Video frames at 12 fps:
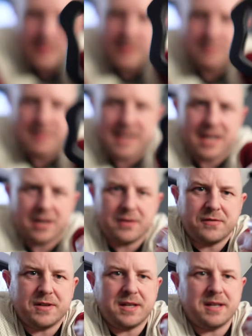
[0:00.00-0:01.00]
and it's made out
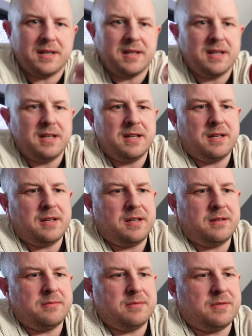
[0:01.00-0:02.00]
of a,
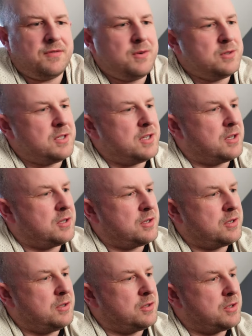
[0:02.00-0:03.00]
feels like a
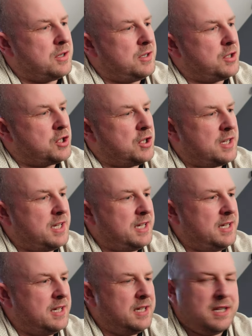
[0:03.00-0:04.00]
good kind of
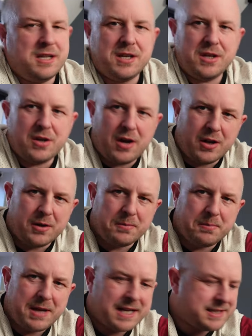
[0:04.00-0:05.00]
chunky
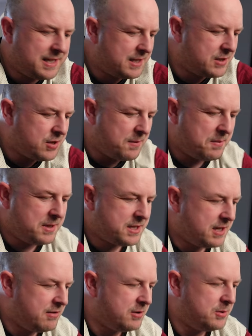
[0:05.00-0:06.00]
nylon plastic type of
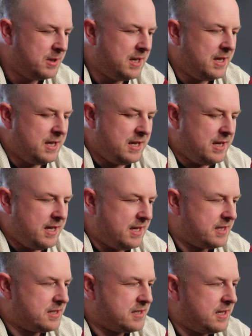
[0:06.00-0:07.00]
material.
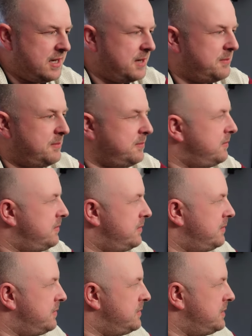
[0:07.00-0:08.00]
It
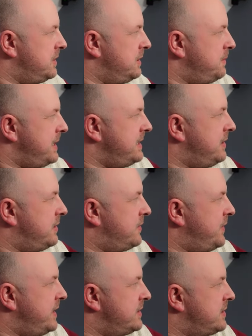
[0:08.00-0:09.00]
basically
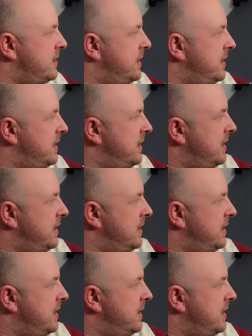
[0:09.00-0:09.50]
just fits